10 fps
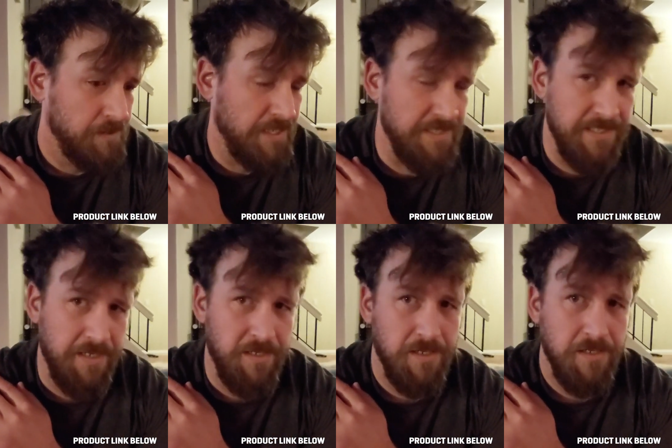That's
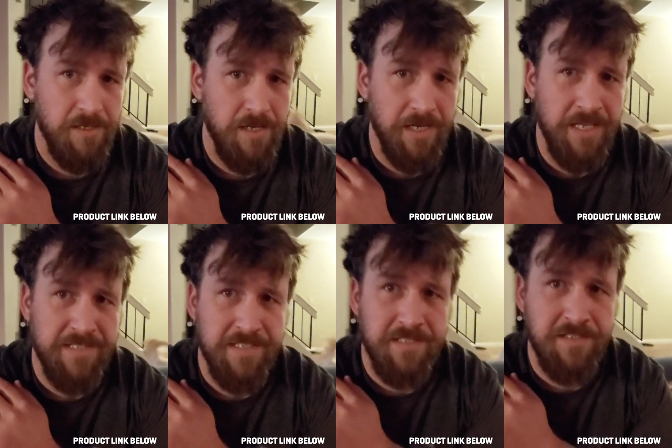it. I
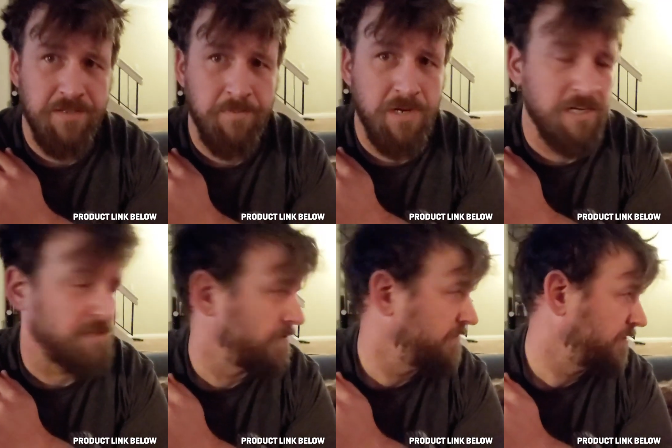guess this is a
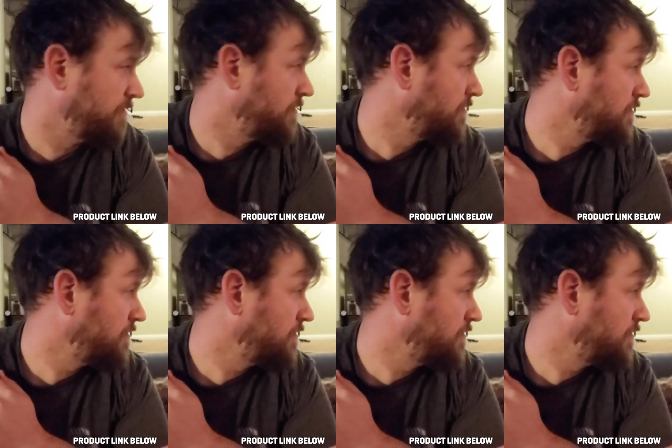product review.